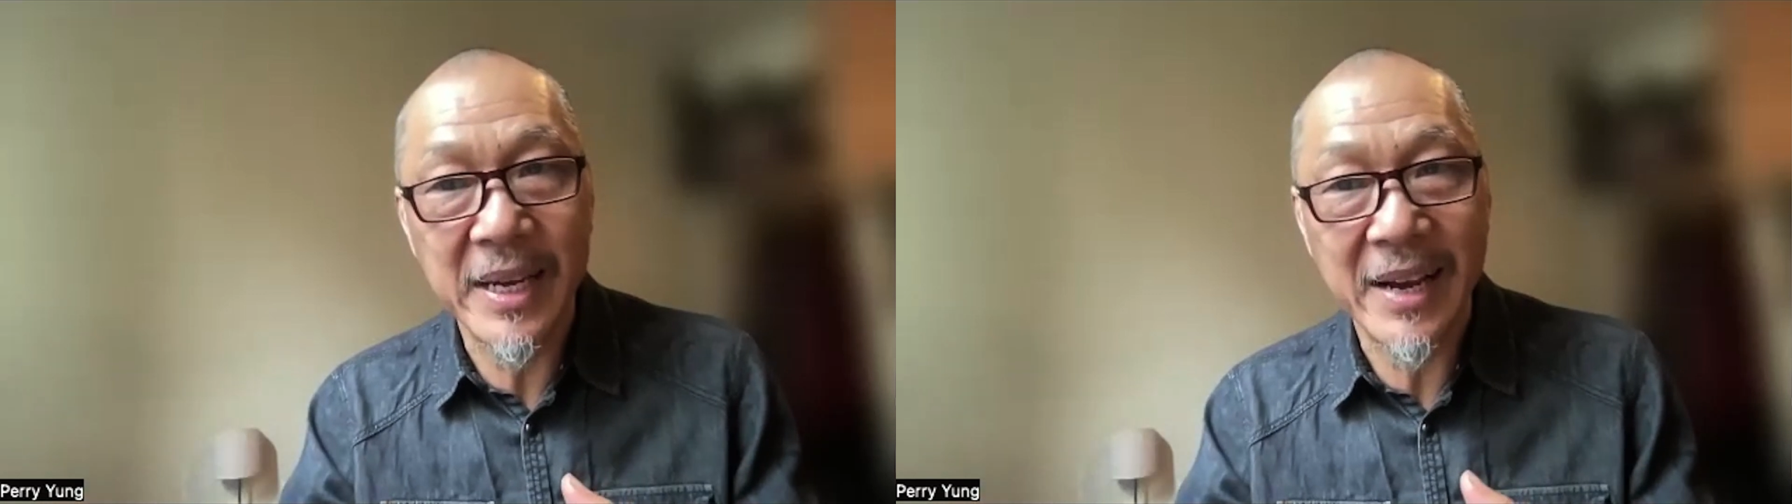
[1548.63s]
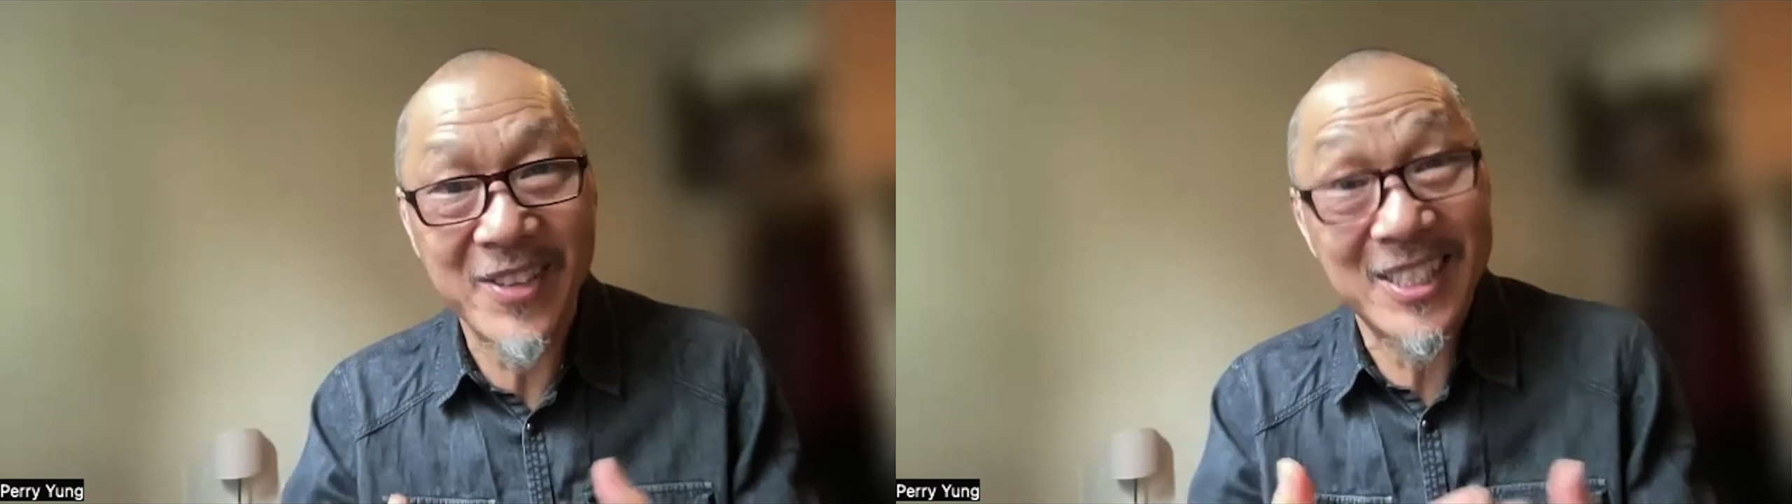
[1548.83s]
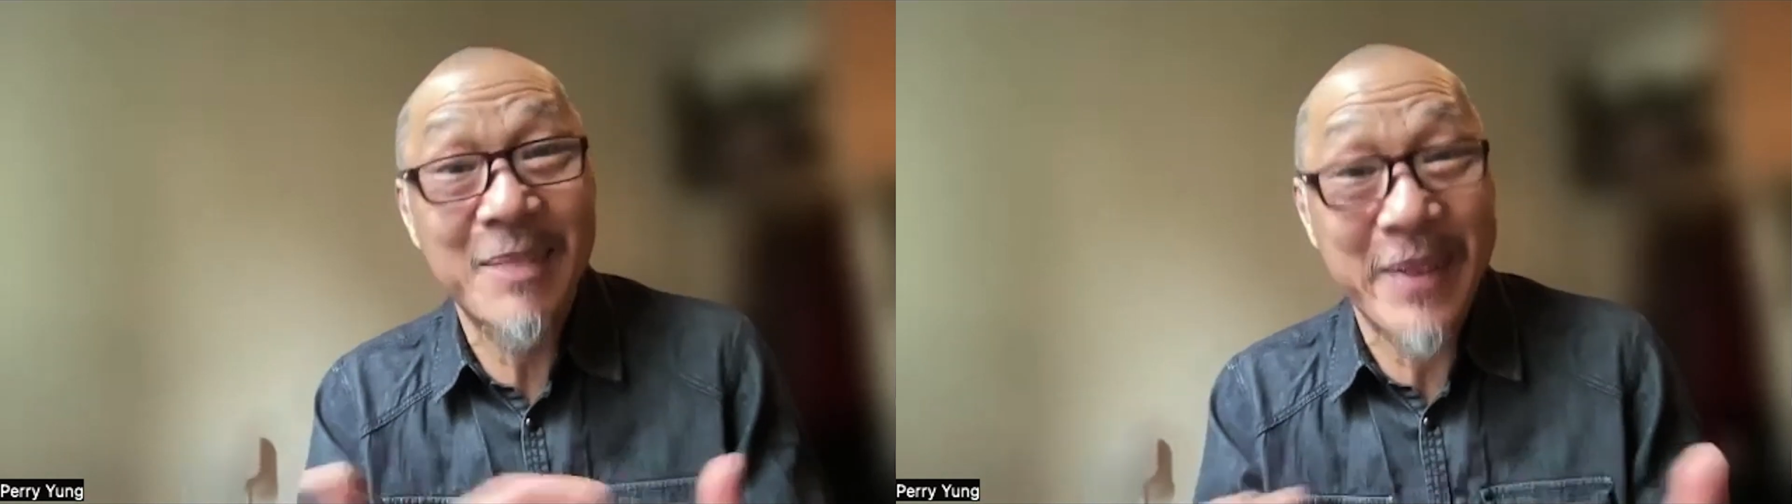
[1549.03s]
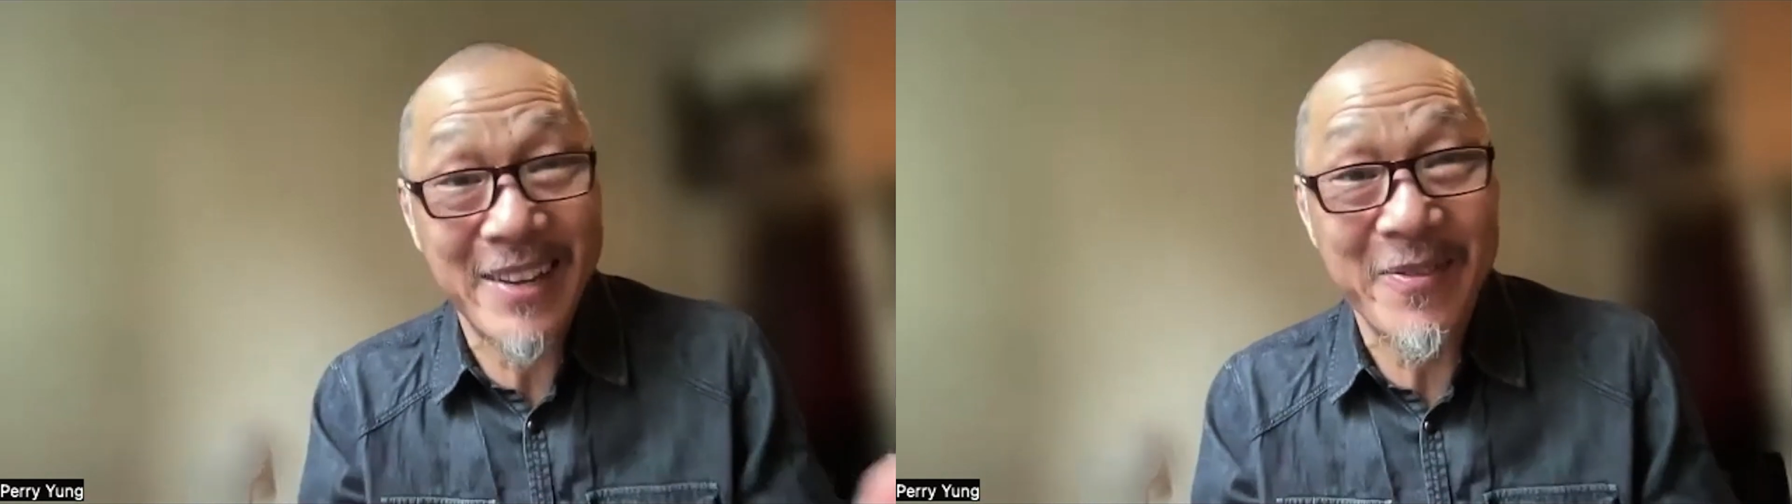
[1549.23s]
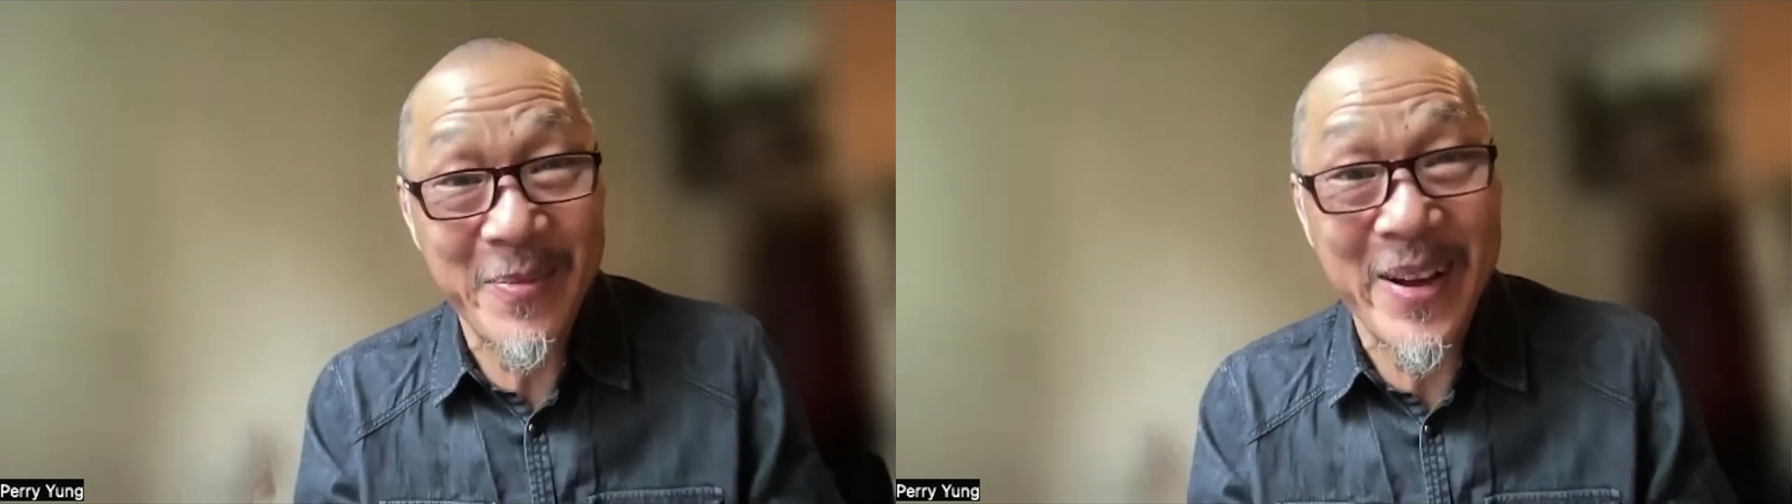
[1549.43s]
after she'd been
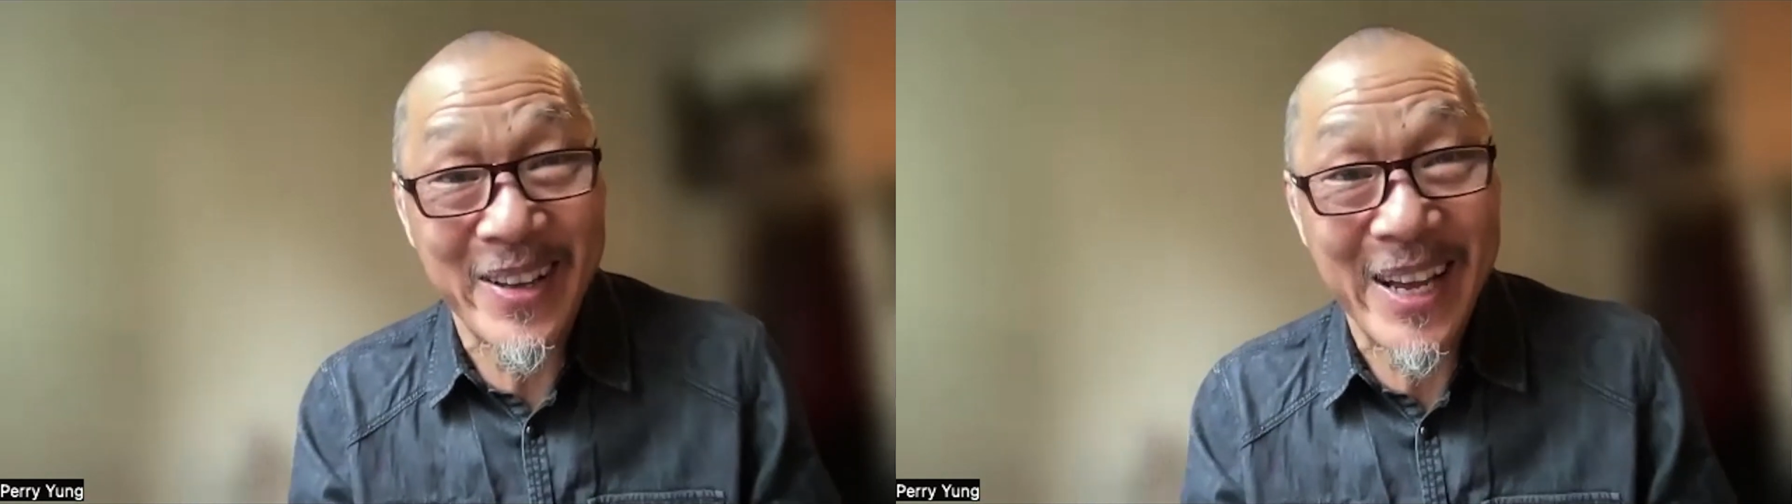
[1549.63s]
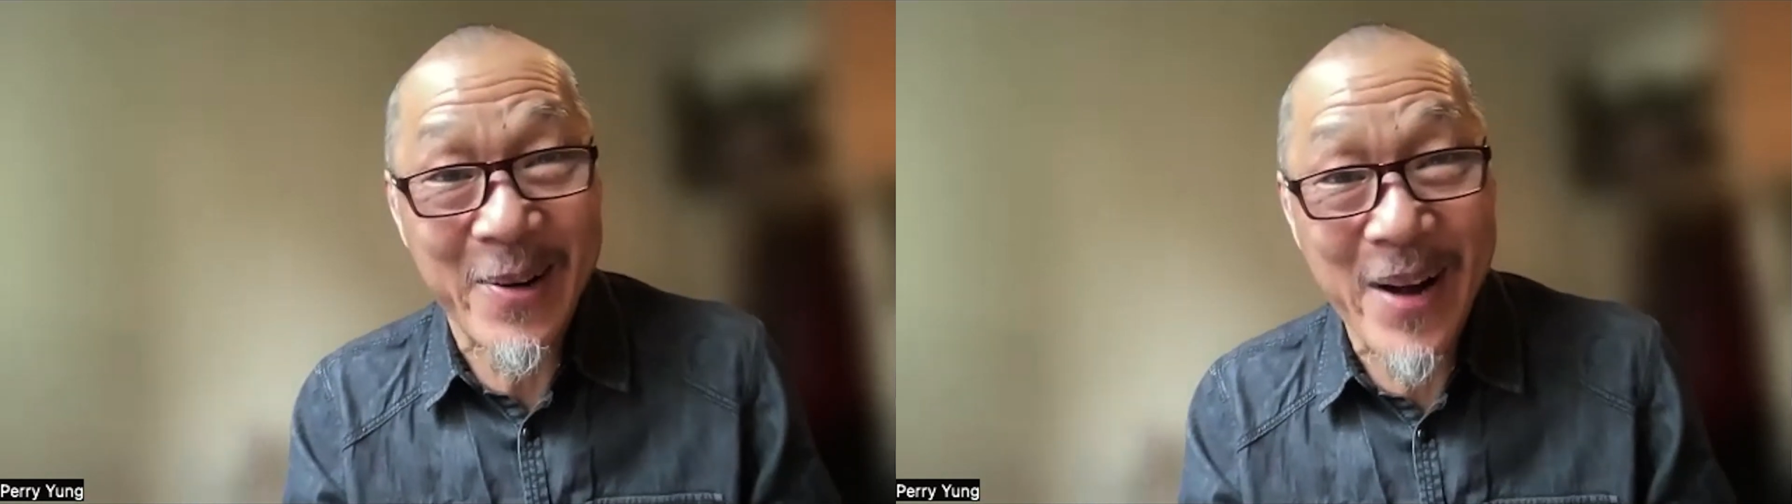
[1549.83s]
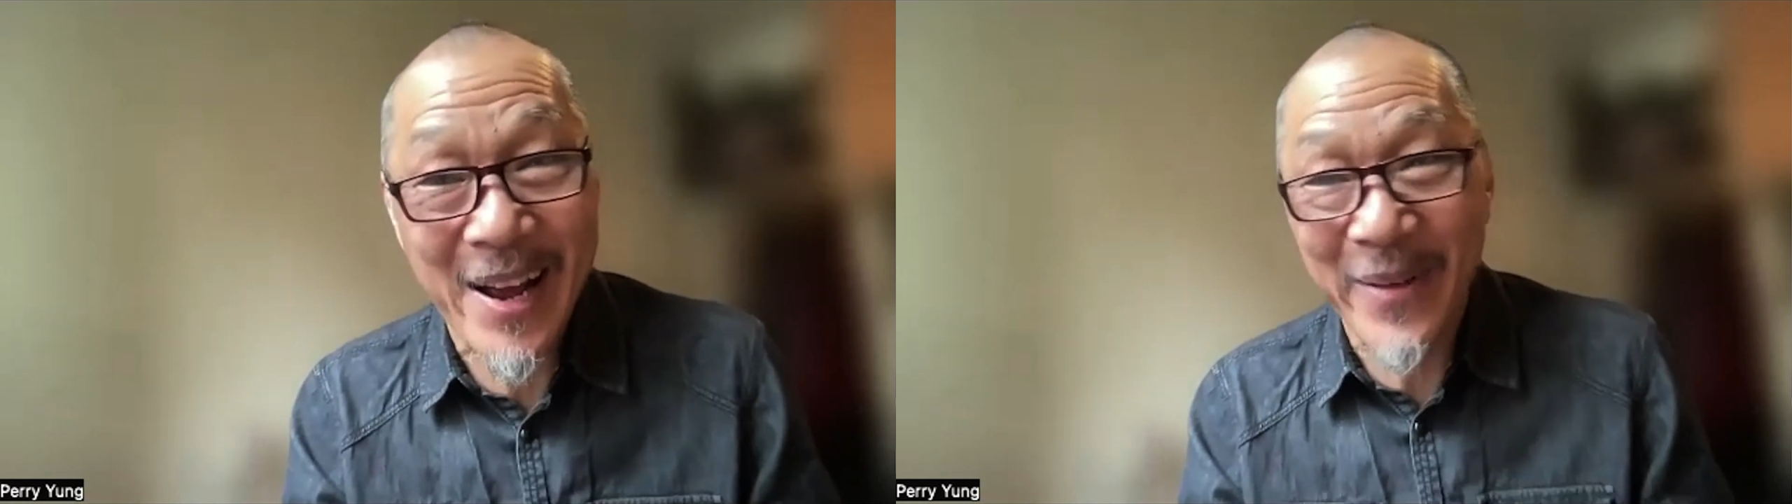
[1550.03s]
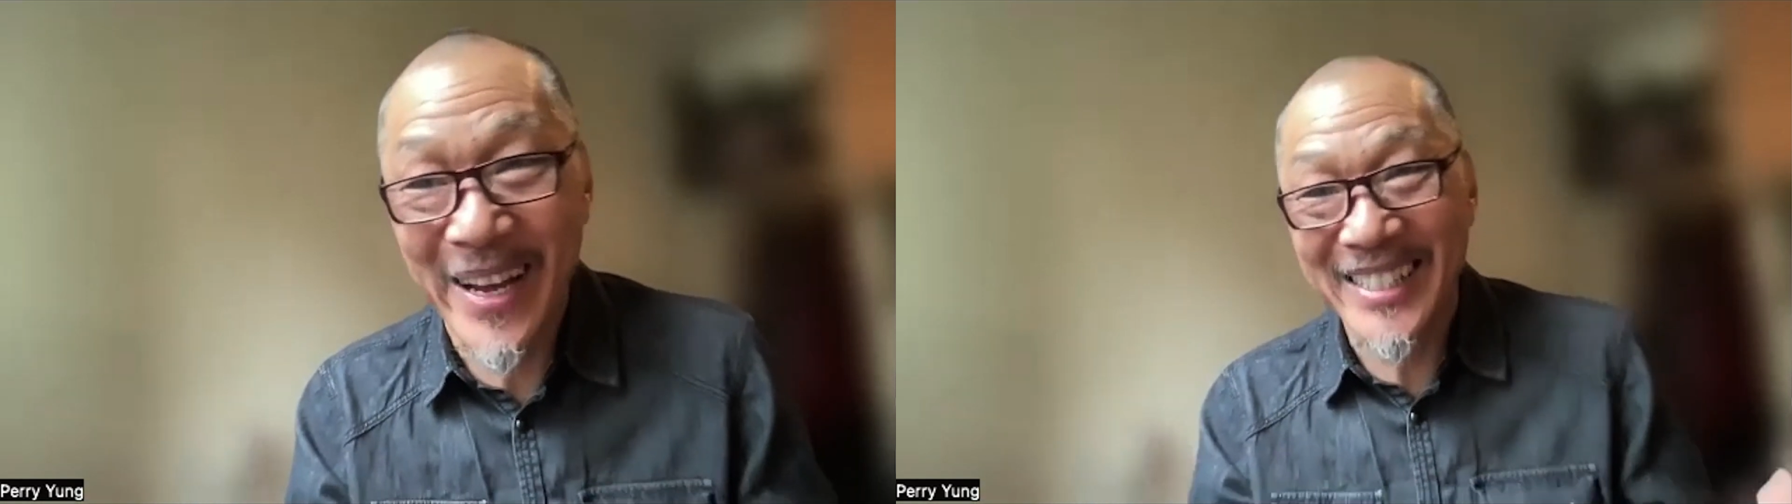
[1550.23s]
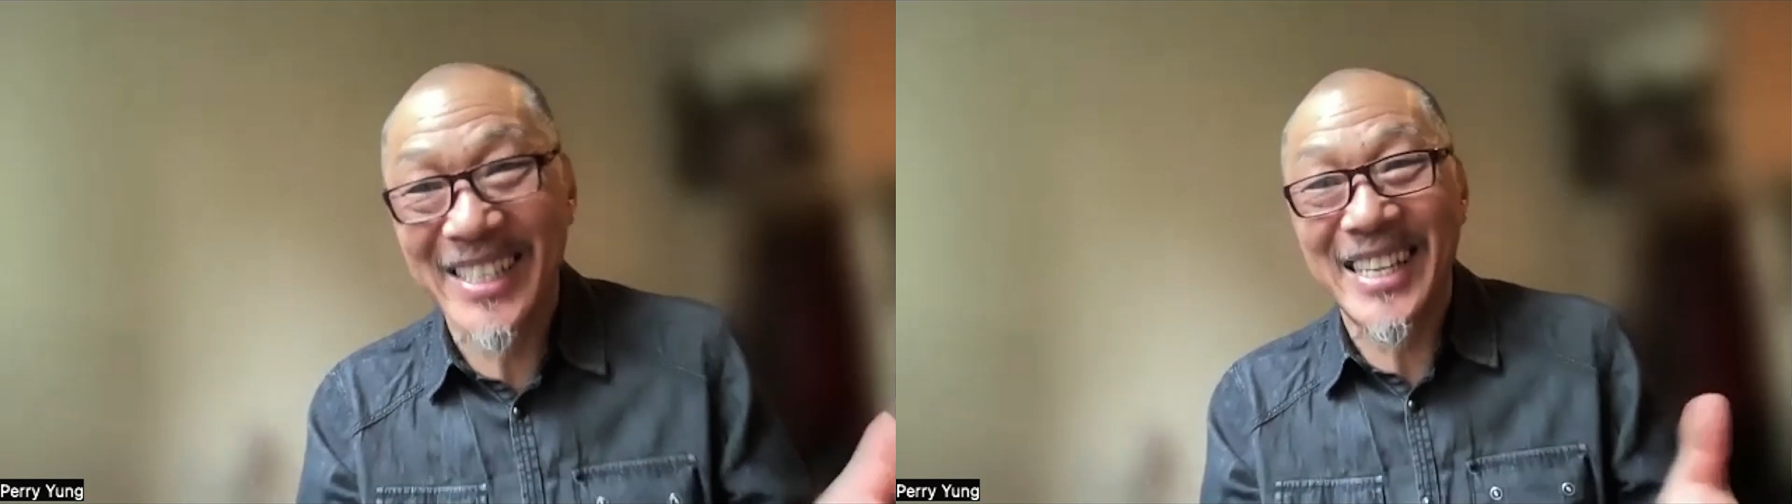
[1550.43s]
giving me all that crap
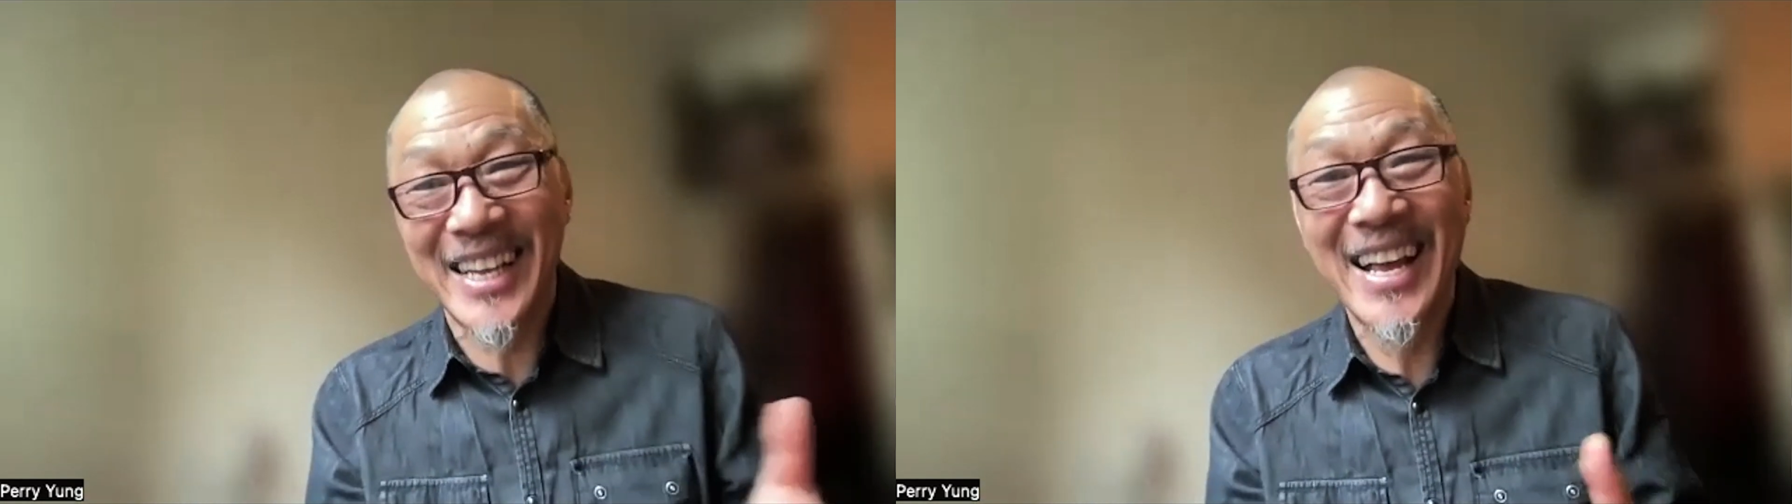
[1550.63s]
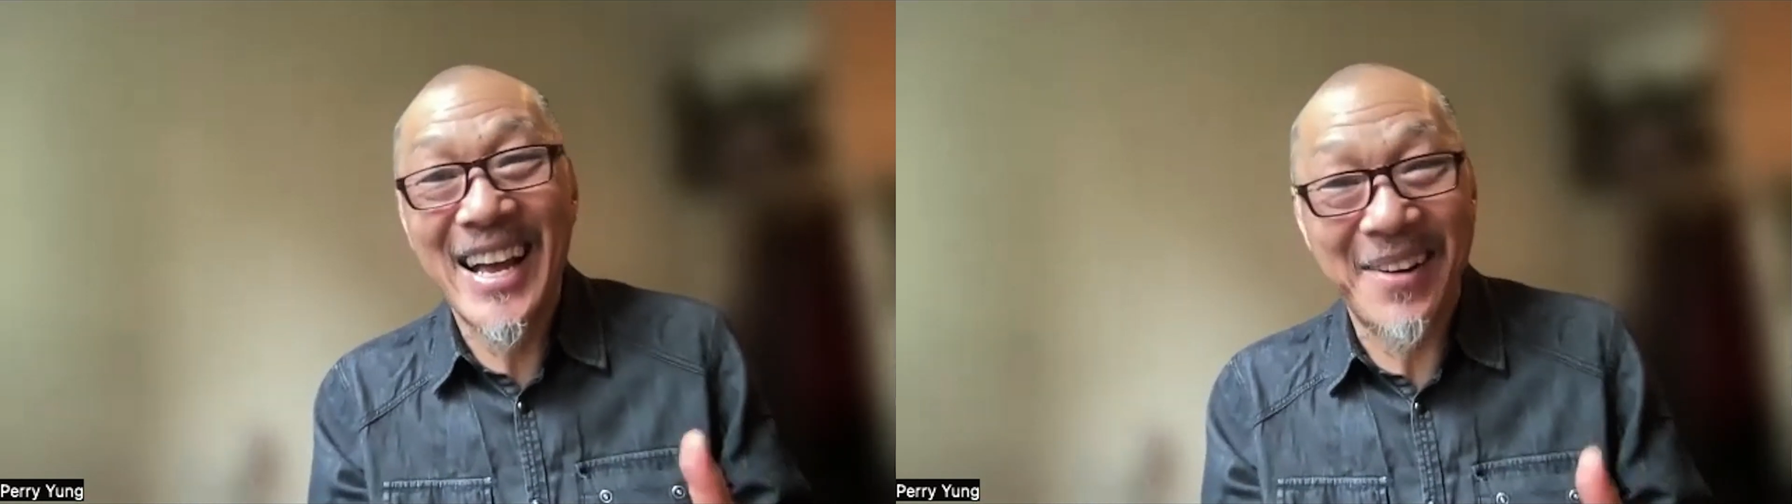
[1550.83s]
to say,